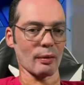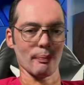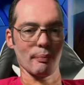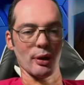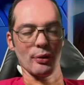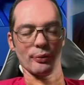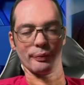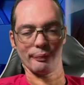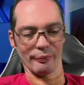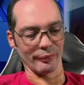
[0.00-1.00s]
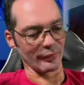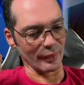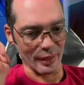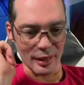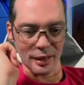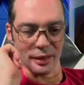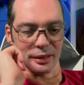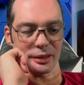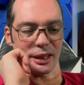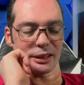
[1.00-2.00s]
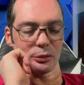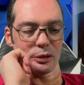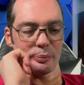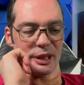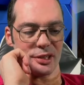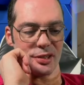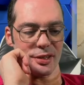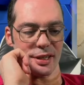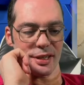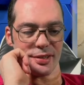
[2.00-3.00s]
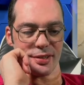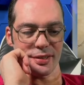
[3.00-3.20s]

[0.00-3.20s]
Boom. Another one bites the dust.